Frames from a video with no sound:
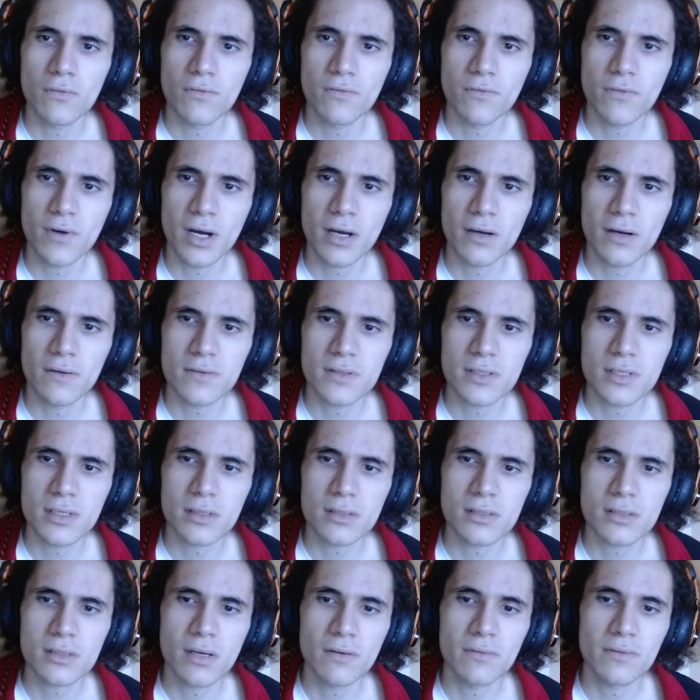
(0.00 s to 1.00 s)
5,
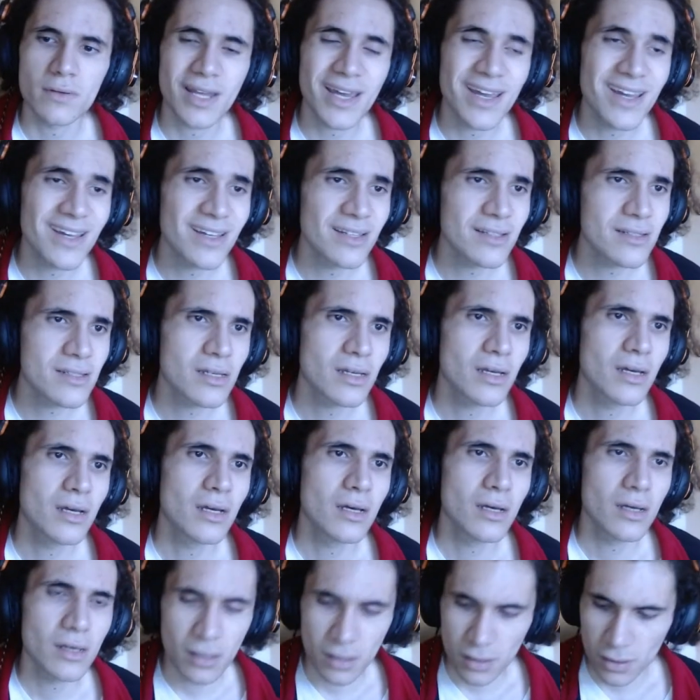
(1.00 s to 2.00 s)
6, 7, 8
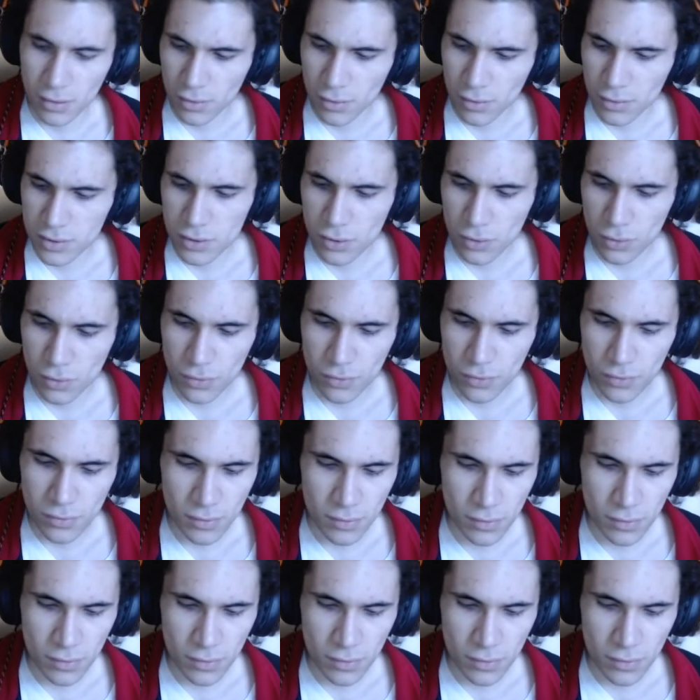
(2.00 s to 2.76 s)
until